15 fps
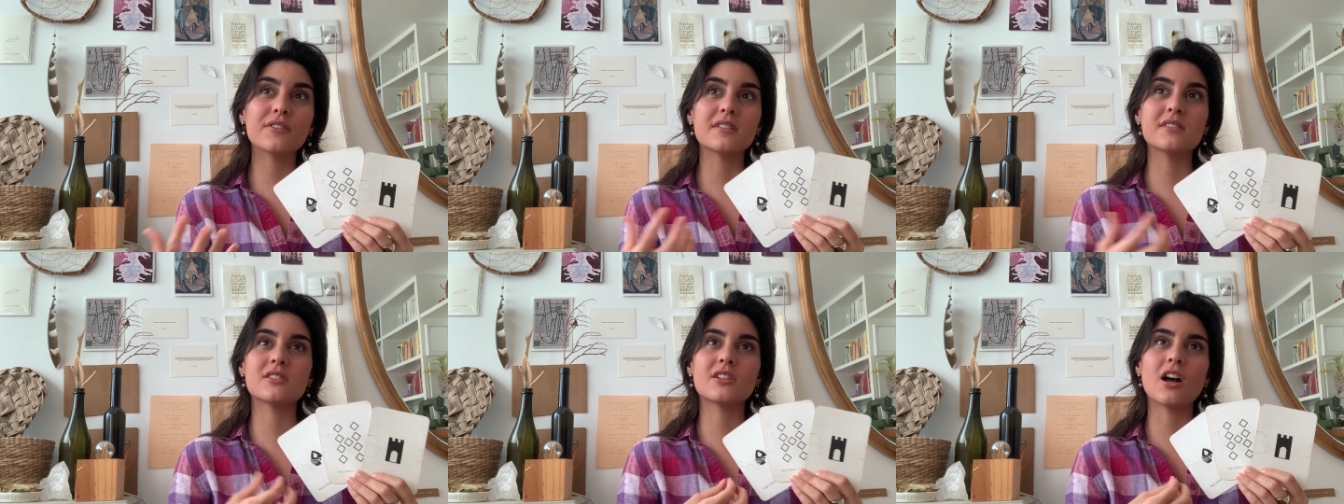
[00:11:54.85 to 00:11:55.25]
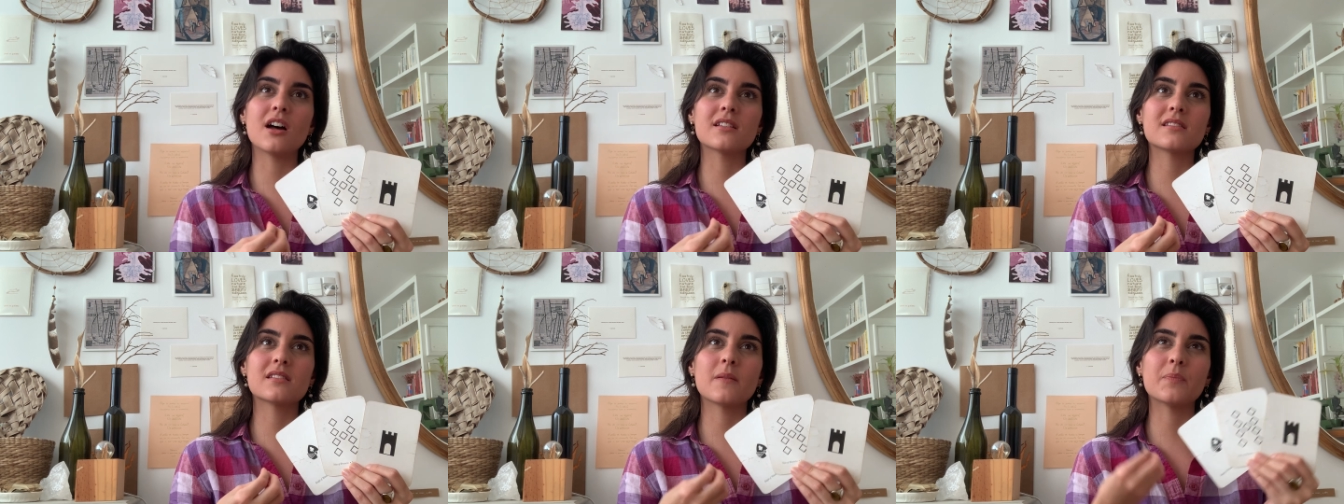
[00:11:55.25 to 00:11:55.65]
It's
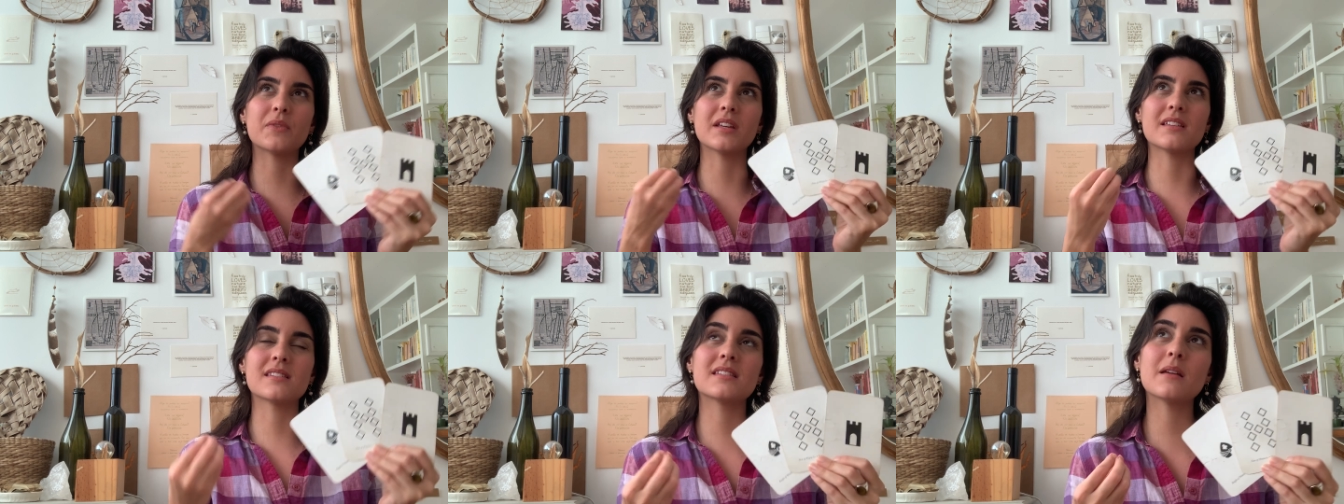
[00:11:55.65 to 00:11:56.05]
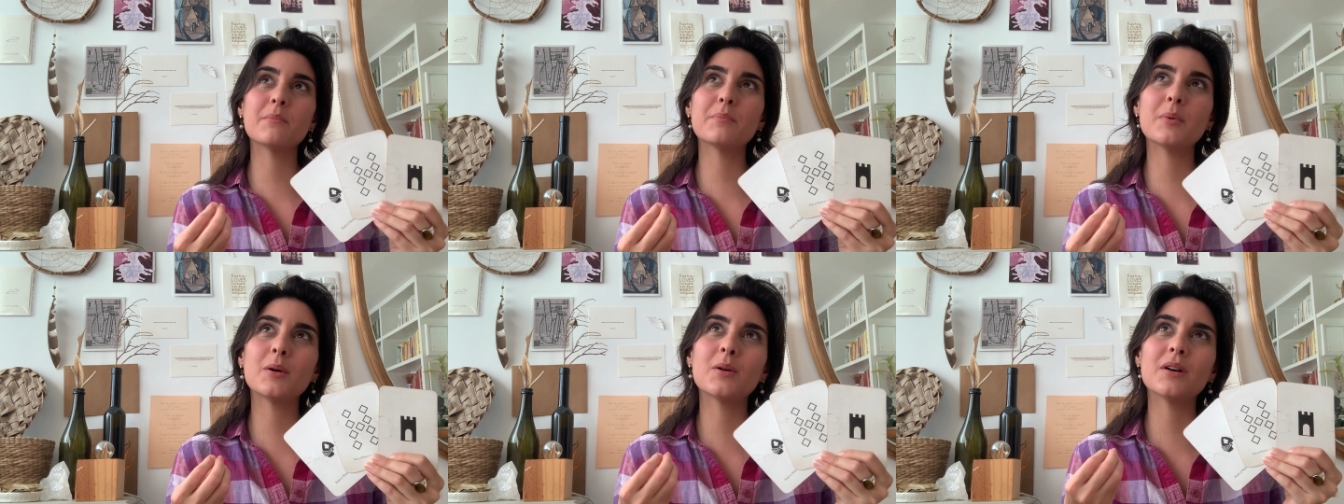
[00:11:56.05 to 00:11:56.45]
not something
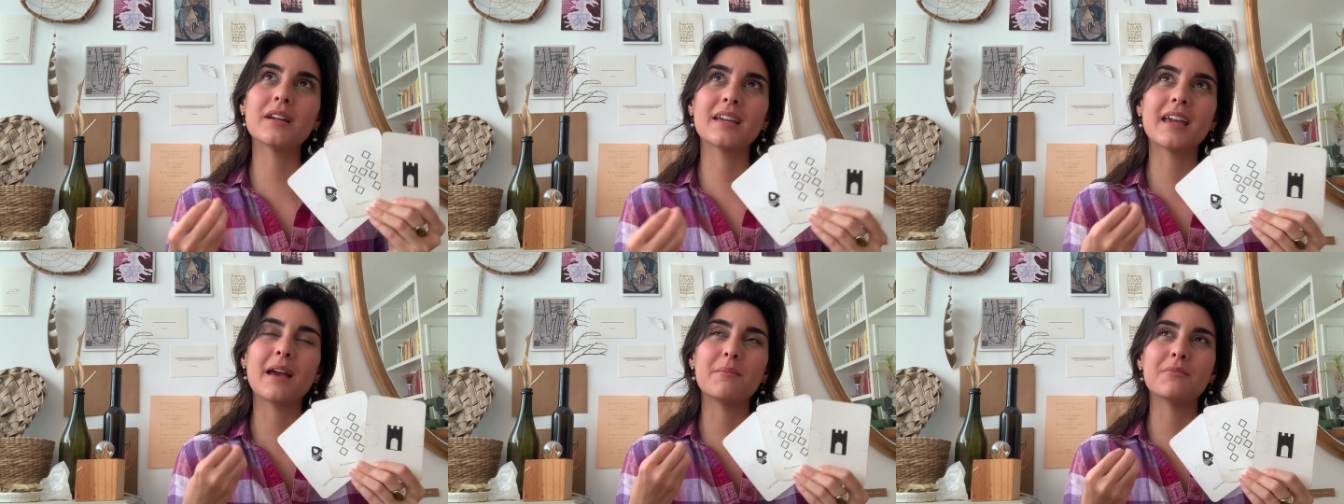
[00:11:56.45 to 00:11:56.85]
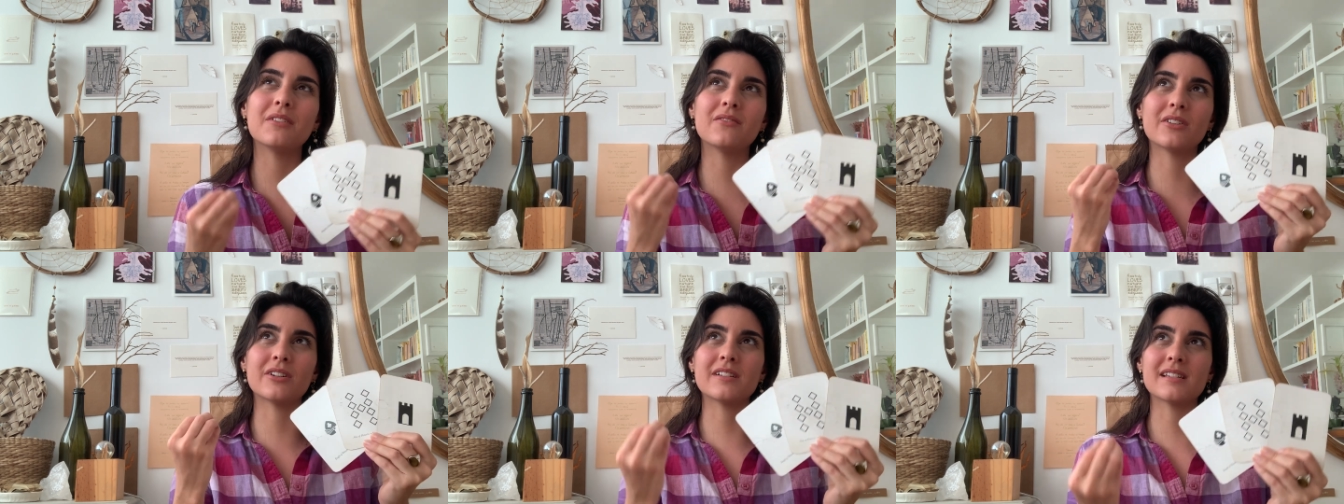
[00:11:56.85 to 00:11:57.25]
simple. It can be
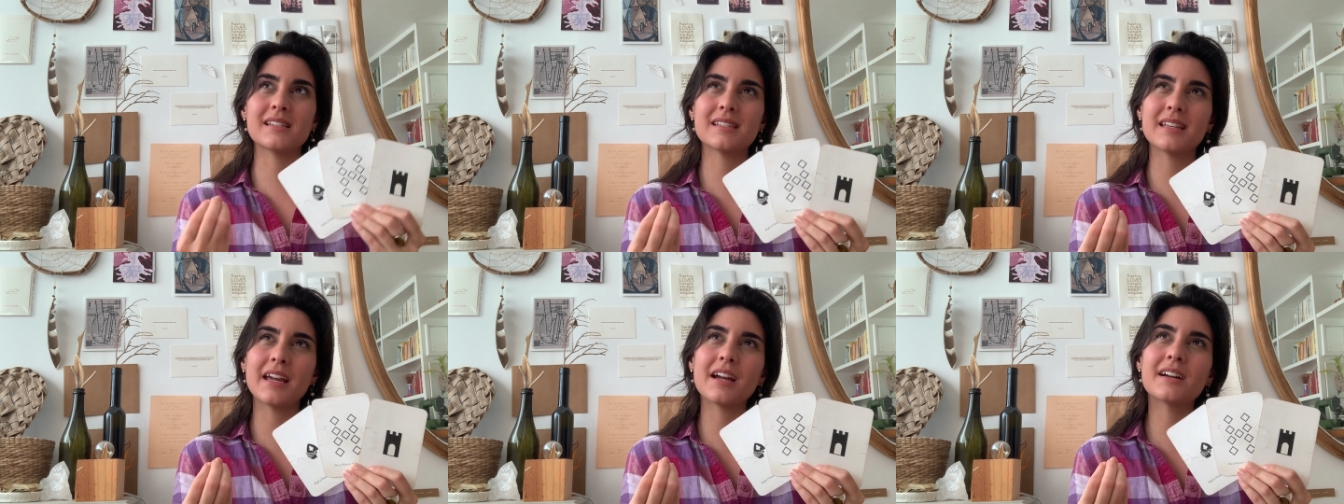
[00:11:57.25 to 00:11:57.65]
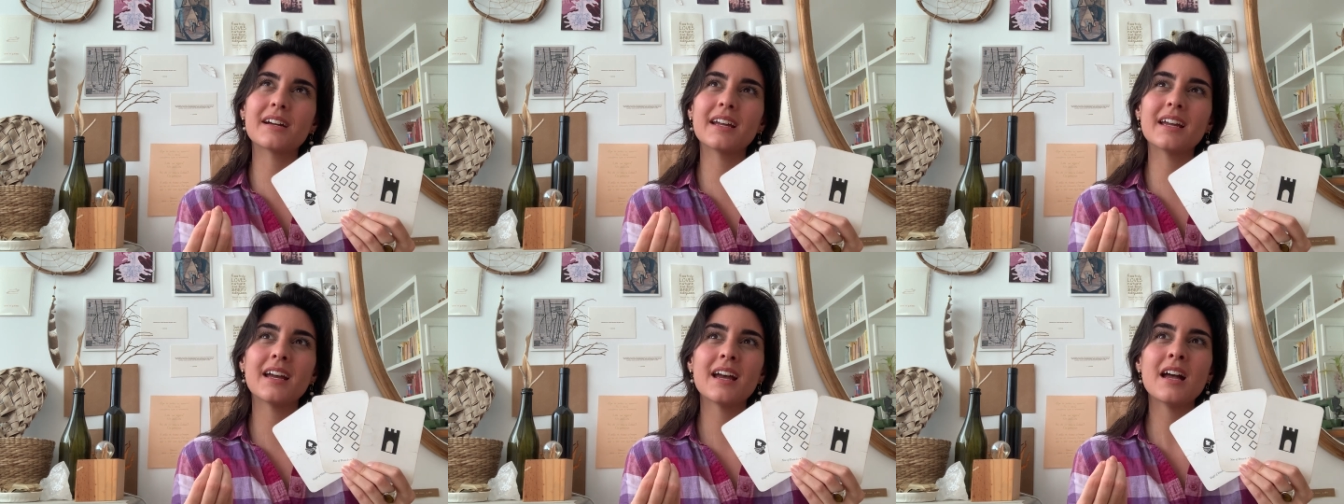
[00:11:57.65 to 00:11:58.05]
very
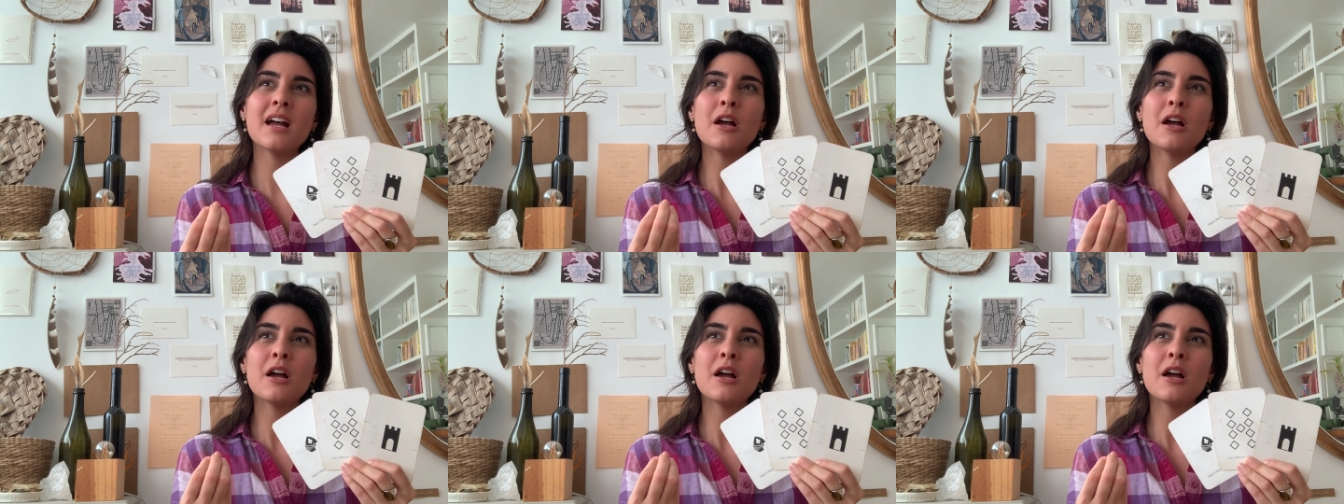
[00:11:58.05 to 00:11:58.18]
scary.